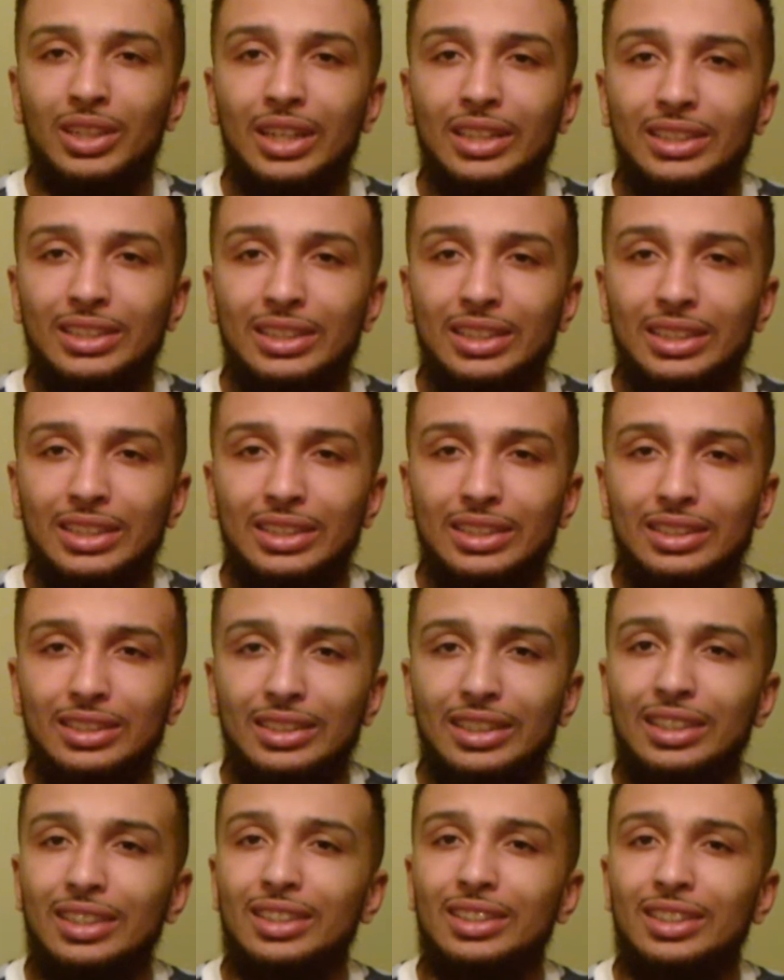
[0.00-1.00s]
likely
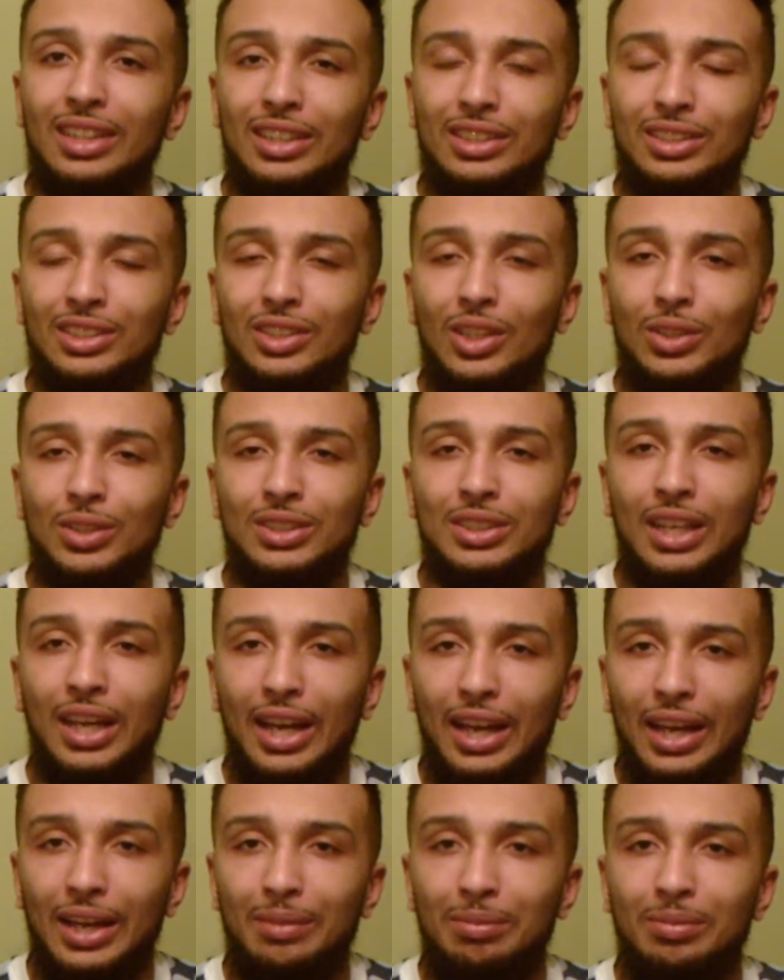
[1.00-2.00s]
get concussions all the
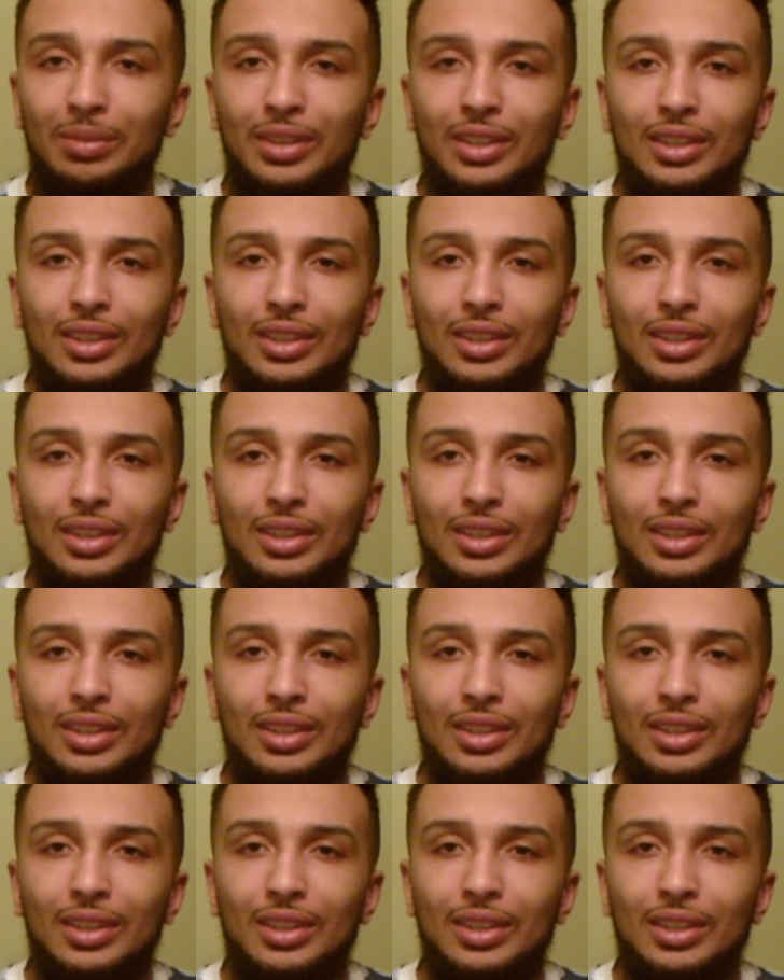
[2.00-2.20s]
time.